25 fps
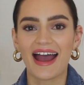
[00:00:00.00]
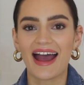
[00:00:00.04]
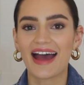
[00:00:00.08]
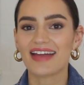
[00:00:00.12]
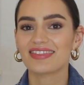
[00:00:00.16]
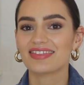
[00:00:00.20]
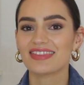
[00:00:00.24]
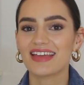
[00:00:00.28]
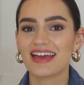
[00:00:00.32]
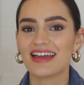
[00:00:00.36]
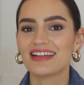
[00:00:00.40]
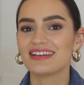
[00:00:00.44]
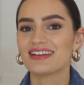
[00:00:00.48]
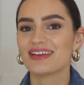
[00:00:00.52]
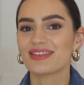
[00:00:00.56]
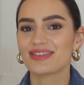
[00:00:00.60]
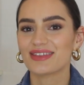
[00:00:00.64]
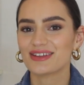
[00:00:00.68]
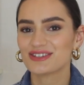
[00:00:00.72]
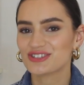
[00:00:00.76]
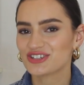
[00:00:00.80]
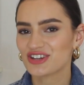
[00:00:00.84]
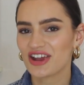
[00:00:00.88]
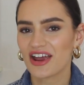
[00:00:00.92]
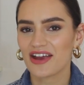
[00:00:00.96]
And then
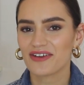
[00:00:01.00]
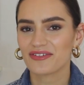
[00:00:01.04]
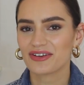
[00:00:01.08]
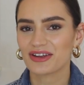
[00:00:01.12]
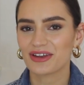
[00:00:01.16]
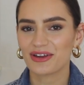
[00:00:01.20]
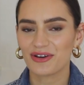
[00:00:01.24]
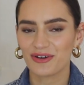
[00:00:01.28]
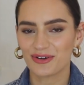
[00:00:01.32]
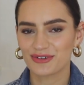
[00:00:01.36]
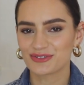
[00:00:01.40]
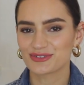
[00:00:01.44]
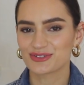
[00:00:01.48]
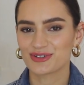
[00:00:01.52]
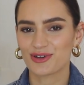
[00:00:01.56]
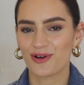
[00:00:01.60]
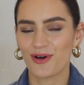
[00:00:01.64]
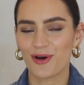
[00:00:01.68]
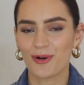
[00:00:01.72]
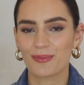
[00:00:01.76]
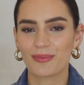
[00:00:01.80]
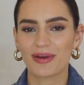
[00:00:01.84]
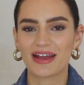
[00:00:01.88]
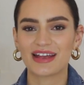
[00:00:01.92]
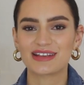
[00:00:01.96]
the cherry on
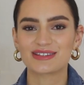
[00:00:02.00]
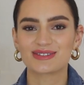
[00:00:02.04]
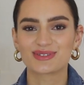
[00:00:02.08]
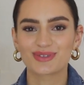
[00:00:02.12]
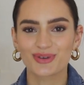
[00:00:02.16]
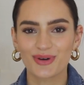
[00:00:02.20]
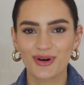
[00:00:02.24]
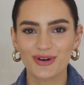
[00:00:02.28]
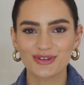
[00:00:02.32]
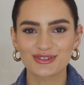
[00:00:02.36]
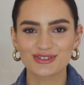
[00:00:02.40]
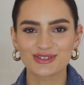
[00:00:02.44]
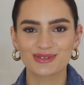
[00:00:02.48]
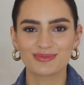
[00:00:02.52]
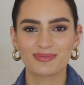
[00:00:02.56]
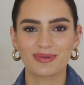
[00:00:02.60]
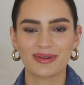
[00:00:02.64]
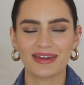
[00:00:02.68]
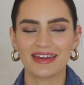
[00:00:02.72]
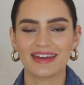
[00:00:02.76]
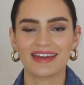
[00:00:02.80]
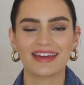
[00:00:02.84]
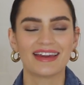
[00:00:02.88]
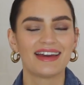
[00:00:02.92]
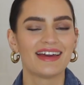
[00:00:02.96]
top has got to
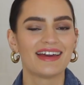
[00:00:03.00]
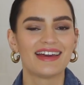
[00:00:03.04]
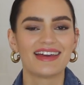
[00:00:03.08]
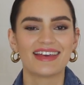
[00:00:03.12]
be